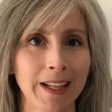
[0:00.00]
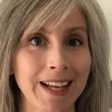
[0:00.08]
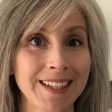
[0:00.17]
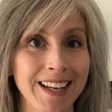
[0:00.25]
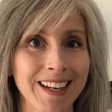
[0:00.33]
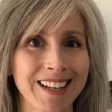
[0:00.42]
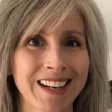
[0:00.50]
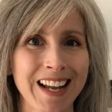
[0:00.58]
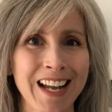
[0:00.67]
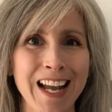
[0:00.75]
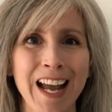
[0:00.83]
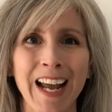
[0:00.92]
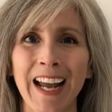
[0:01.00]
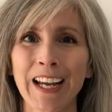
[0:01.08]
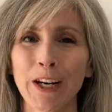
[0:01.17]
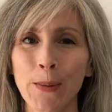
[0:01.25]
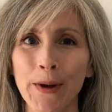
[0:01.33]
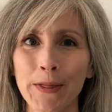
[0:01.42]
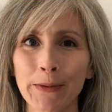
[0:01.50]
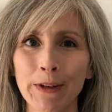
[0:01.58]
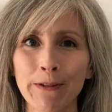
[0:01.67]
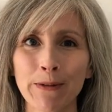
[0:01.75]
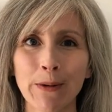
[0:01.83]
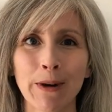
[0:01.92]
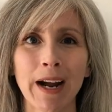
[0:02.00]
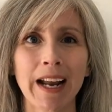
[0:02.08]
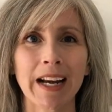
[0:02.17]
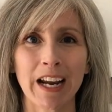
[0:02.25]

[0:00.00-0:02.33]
That's it, 80134 and